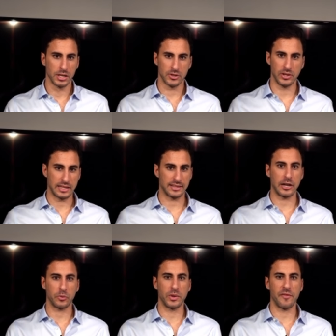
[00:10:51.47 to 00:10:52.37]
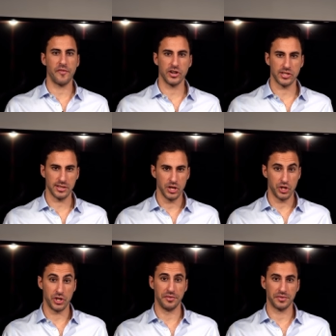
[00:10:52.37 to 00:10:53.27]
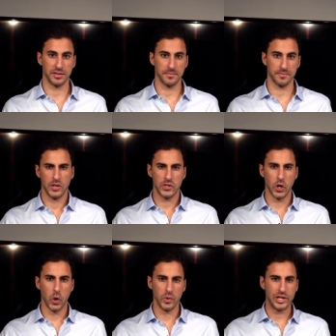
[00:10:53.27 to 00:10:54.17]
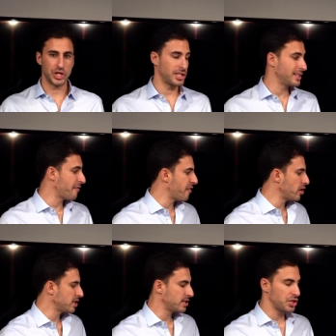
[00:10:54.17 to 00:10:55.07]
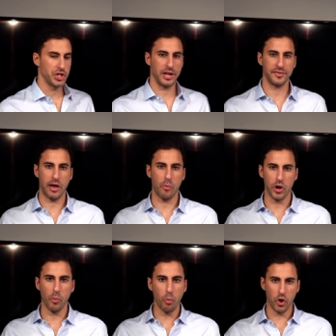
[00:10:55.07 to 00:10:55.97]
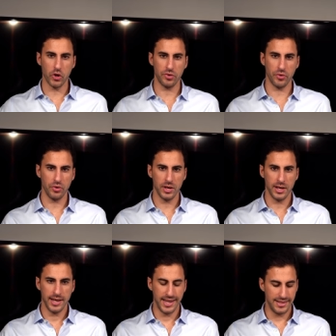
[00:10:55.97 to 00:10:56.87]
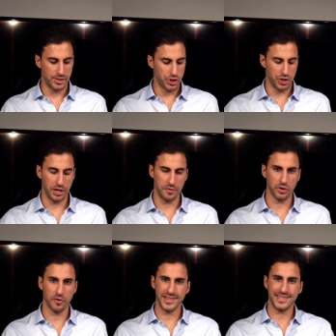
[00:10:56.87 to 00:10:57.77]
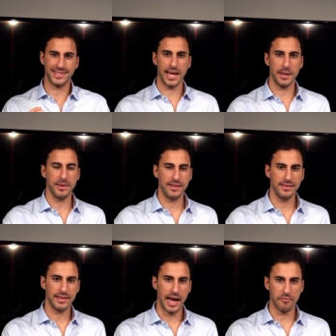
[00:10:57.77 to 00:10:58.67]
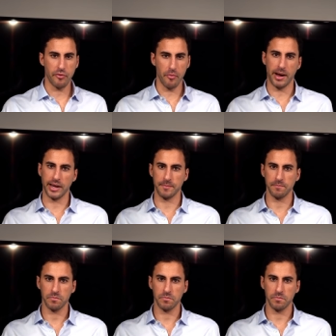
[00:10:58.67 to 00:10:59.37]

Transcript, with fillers: So, let's start with the first shift. So, the, sh- the first shift I wanna walk you through is the shift of escaping time for money.